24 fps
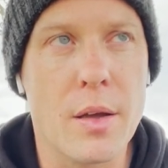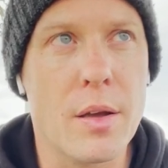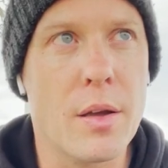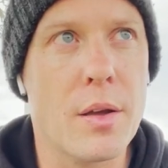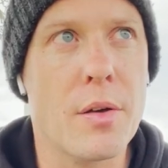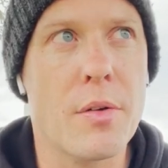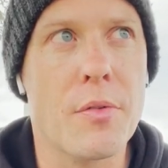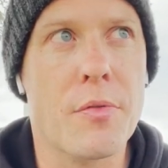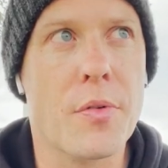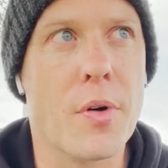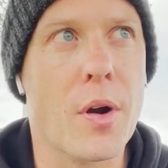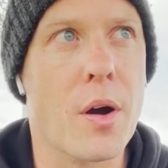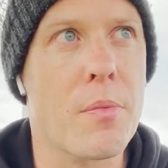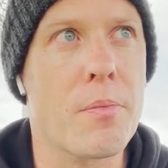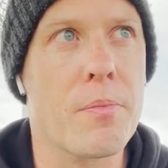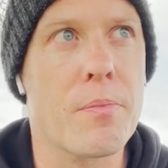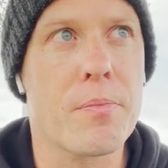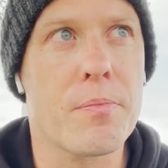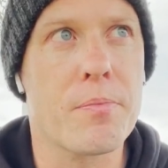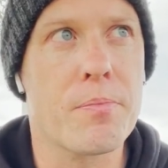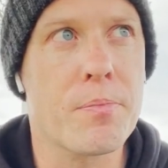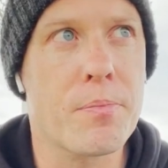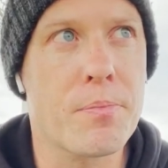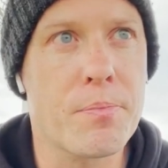
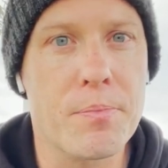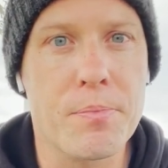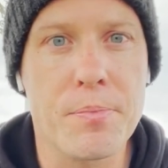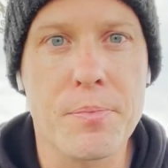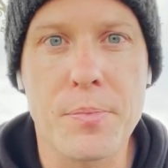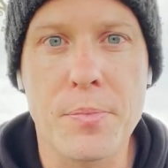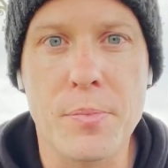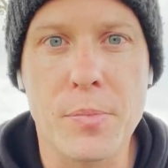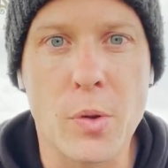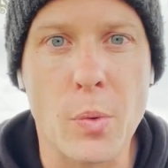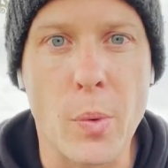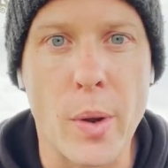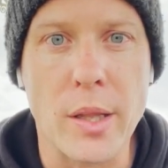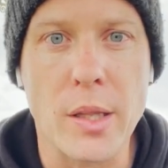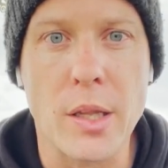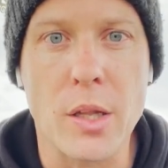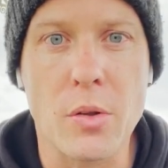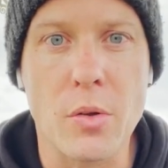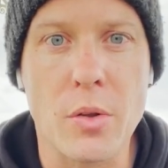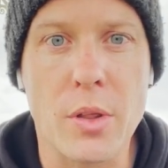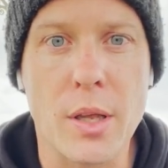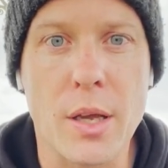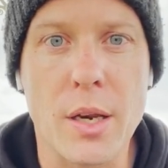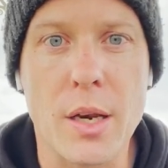from 20
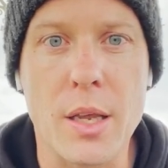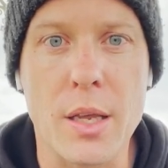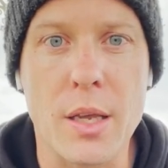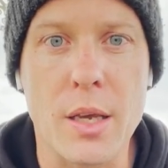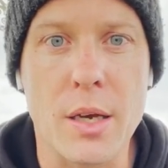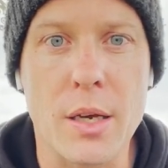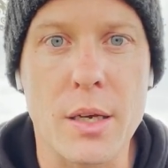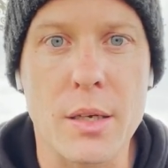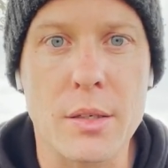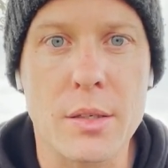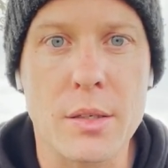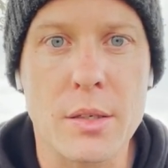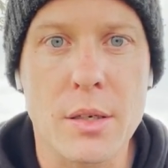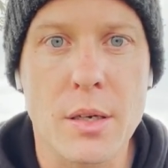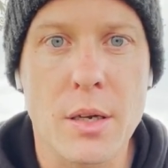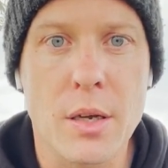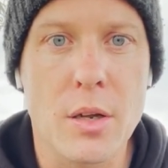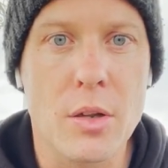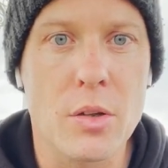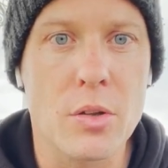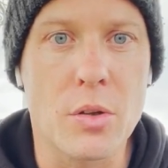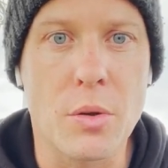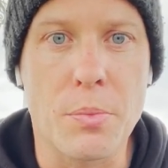to 30 years to